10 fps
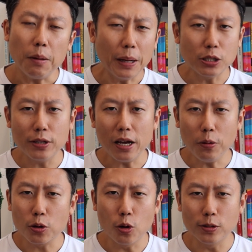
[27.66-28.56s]
But today I
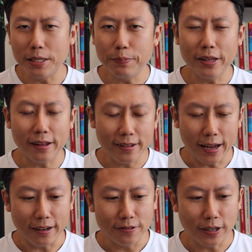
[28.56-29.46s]
want to go deeper than
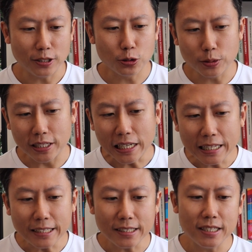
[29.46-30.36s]
that, right? So
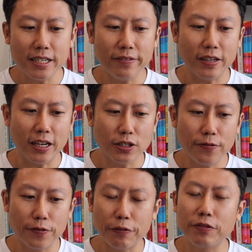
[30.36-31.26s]
in this ETF, there are actually
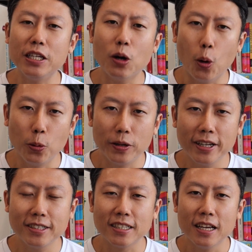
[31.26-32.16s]
50
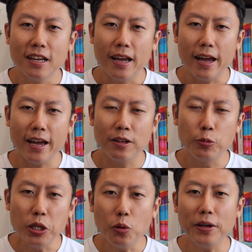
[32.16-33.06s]
holdings, and
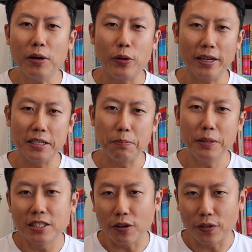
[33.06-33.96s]
we know that we are in the
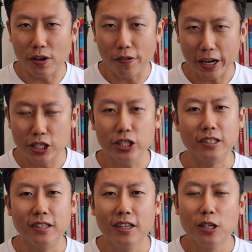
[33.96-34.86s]
midst of a
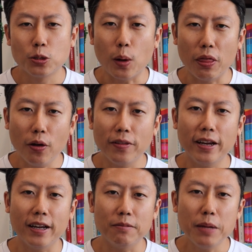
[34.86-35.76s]
correction. So I thought
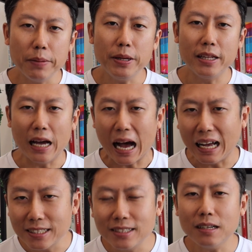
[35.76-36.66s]
that maybe there
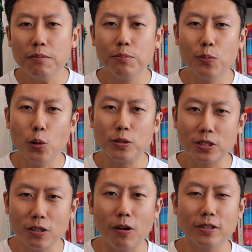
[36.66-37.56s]
are some moat
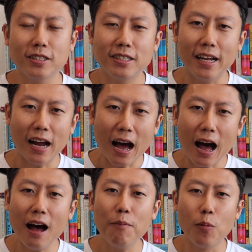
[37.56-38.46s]
stocks that
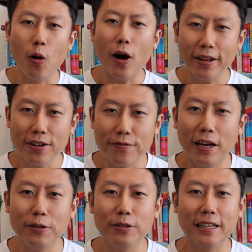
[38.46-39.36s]
are more
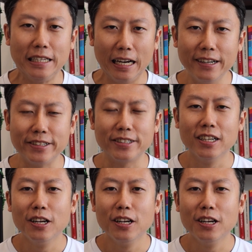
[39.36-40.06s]
undervalued than the others.